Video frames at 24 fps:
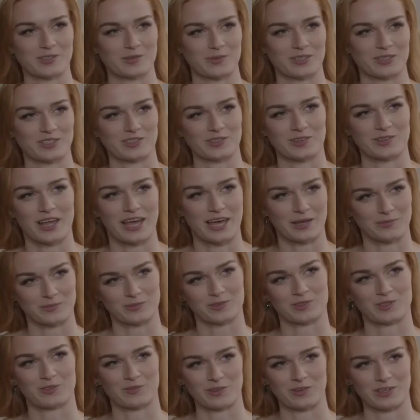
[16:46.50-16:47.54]
or a special
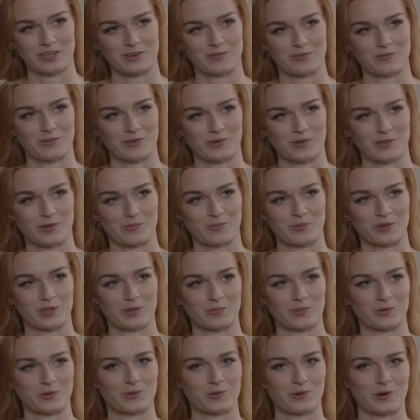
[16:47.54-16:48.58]
atmosphere for the
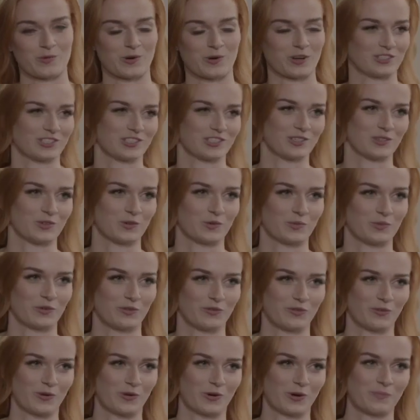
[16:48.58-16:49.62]
people who are watching you
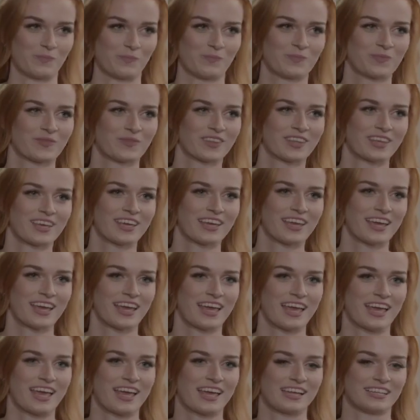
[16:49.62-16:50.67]
perform.
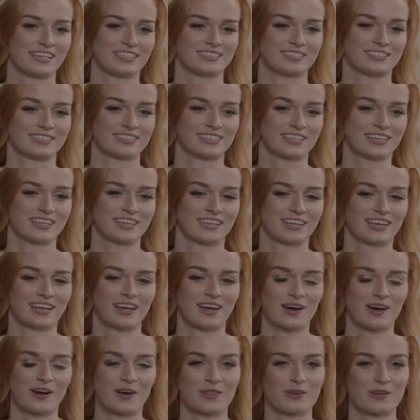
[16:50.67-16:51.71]
And
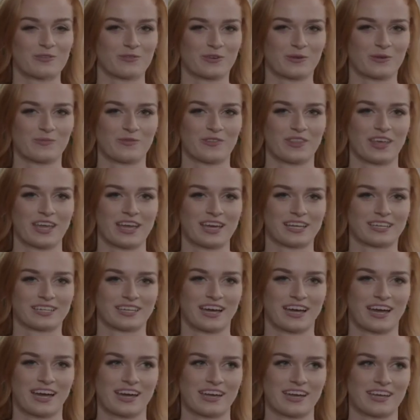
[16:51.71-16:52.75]
other from that,
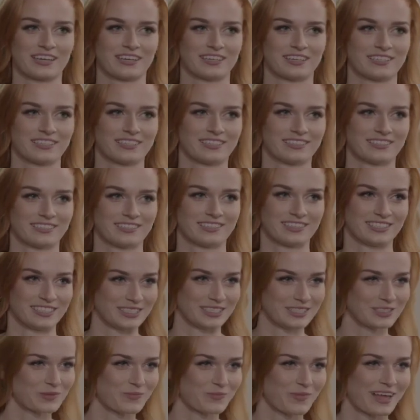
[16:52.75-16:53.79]
I
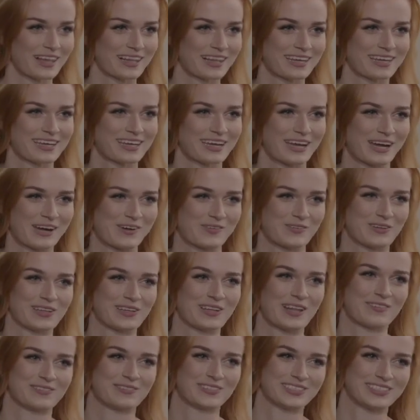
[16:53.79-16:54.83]
teach ballet. I
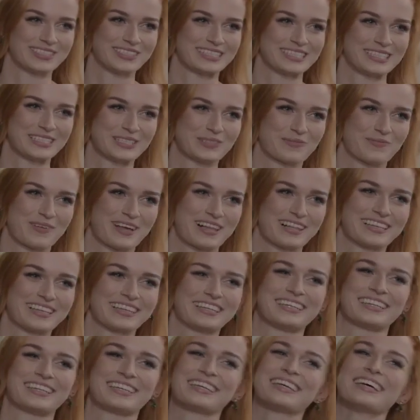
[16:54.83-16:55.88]
really love to teach
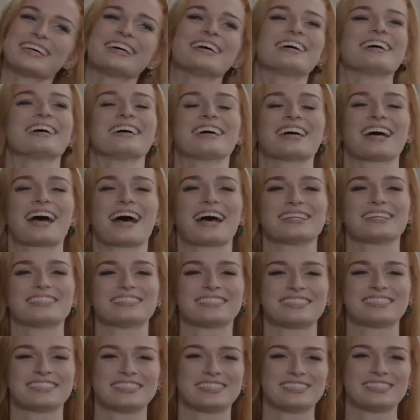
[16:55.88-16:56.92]
ballet. I
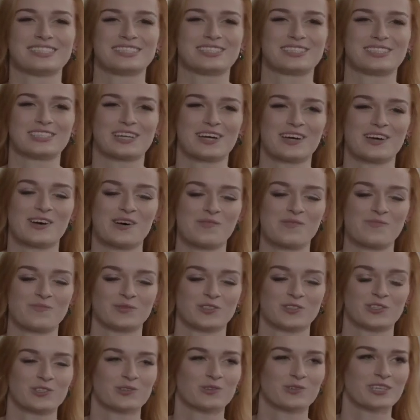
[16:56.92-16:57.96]
teach
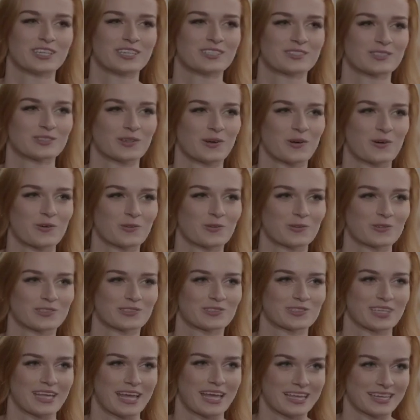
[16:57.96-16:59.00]
2 years
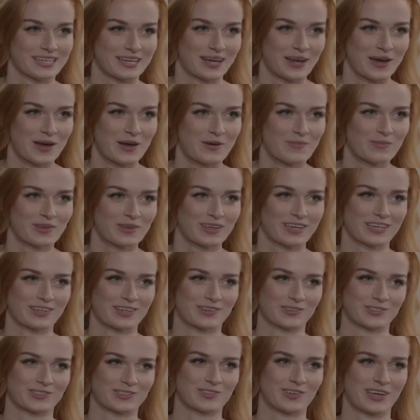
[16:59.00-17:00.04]
olds and up, and
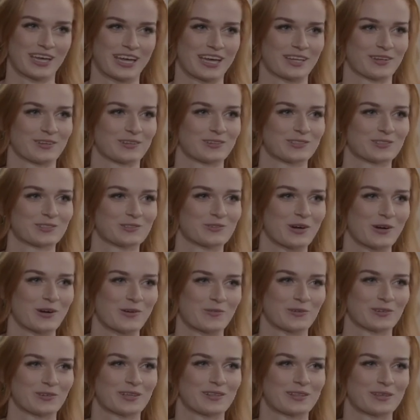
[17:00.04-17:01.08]
also adults who are
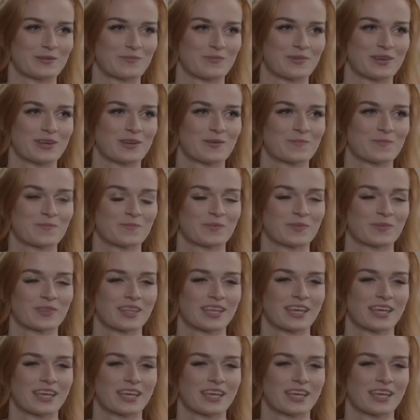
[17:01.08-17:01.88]
older than me.